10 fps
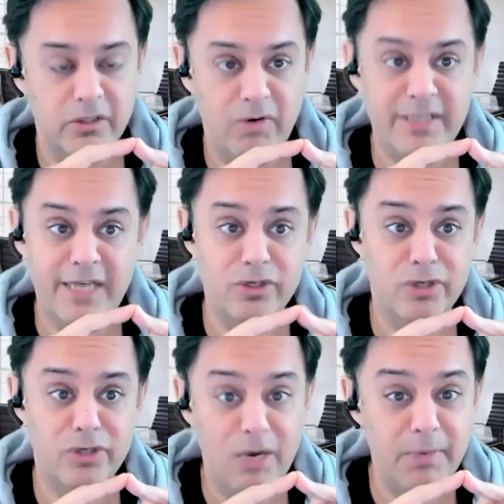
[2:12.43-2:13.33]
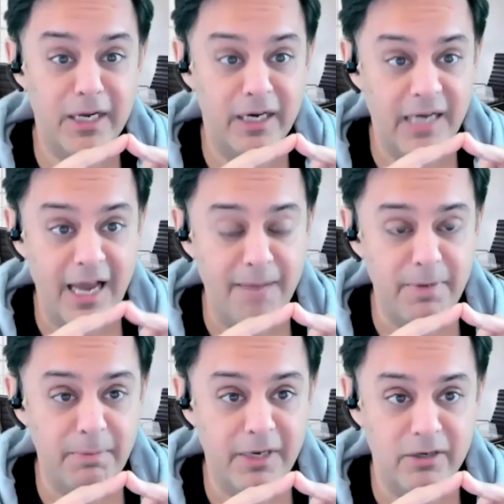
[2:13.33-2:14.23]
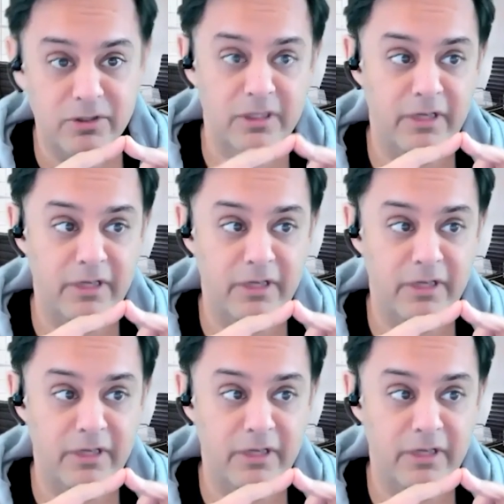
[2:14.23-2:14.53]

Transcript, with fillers: transactions are now beginning to happen because